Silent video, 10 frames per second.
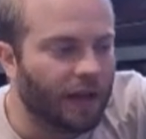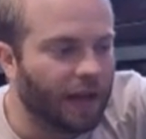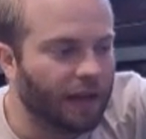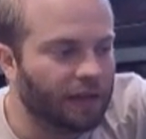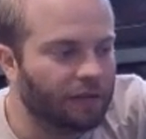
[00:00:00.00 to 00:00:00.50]

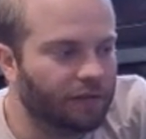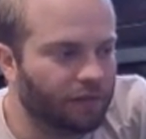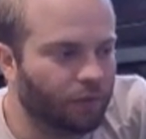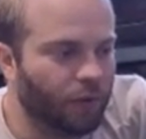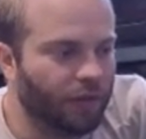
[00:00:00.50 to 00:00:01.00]
And
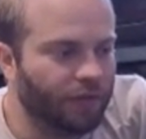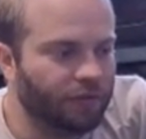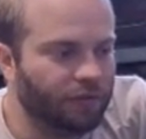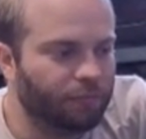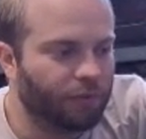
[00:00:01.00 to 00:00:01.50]
while this
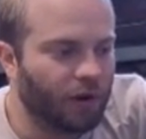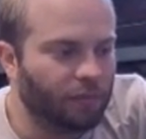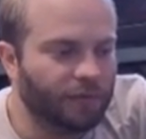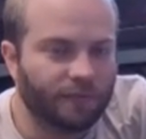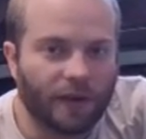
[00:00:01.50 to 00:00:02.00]
is
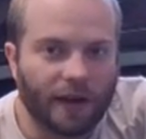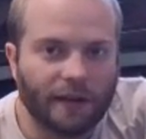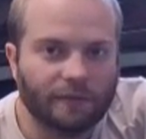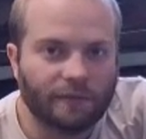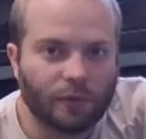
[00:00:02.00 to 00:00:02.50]
probably
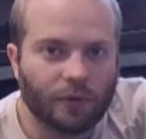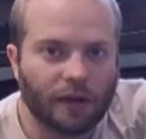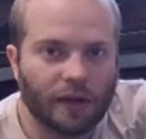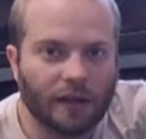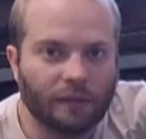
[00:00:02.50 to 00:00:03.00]
fine for
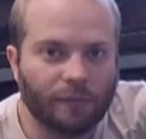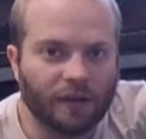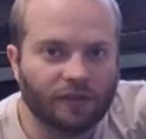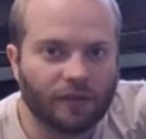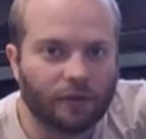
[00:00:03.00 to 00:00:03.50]
a
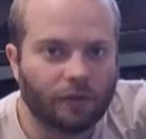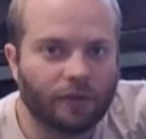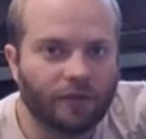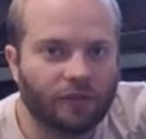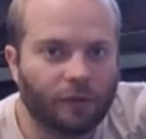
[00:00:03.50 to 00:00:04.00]
bicycle,
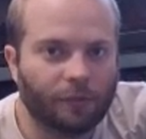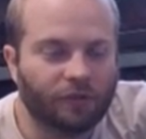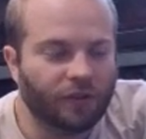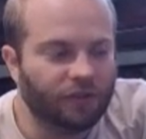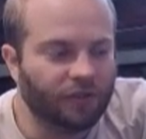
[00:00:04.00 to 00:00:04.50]
this almost
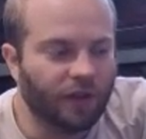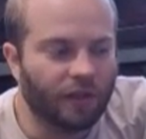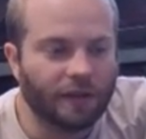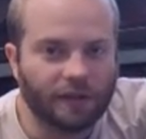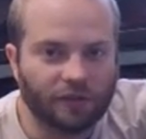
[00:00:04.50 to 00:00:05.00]
does
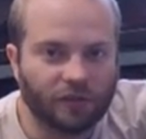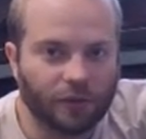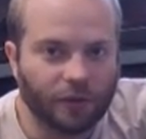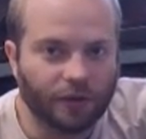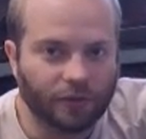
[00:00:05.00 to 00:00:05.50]
nothing to slow
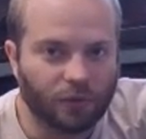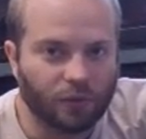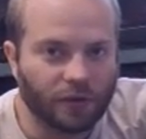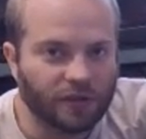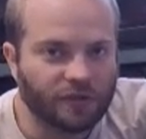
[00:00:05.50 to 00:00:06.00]
down the
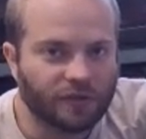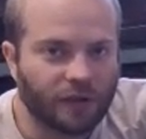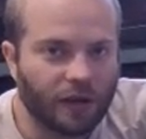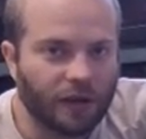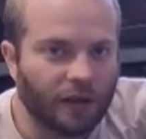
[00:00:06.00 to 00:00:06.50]
Coronation Scot.